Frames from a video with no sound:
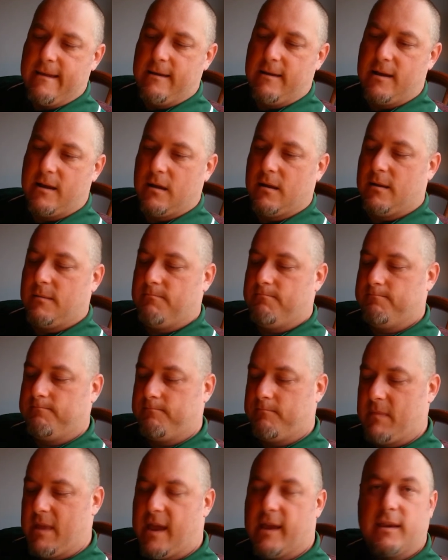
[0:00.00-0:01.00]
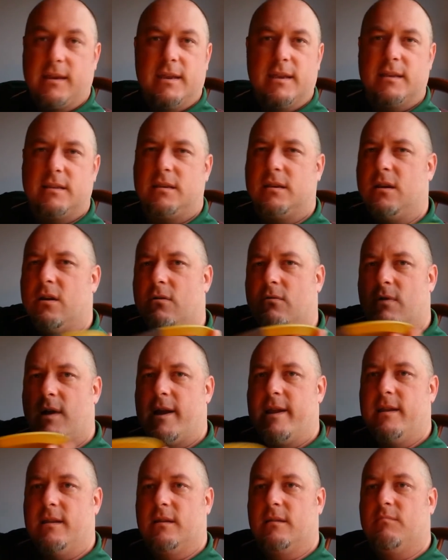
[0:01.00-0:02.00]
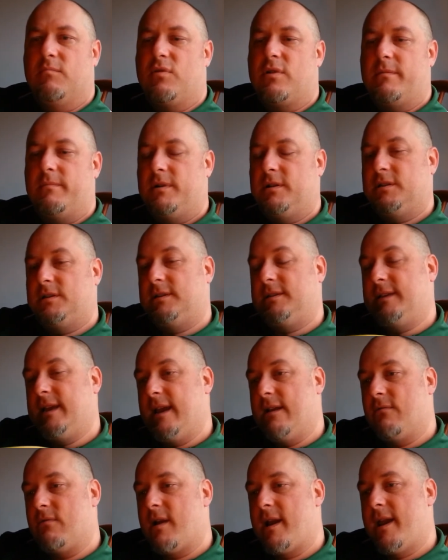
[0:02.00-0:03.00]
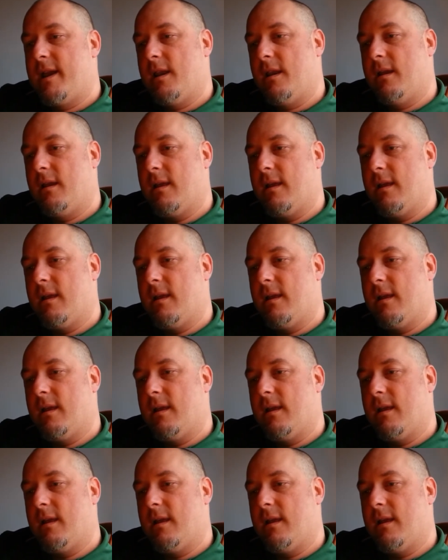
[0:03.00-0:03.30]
I can get it to go right and pretty much stay right.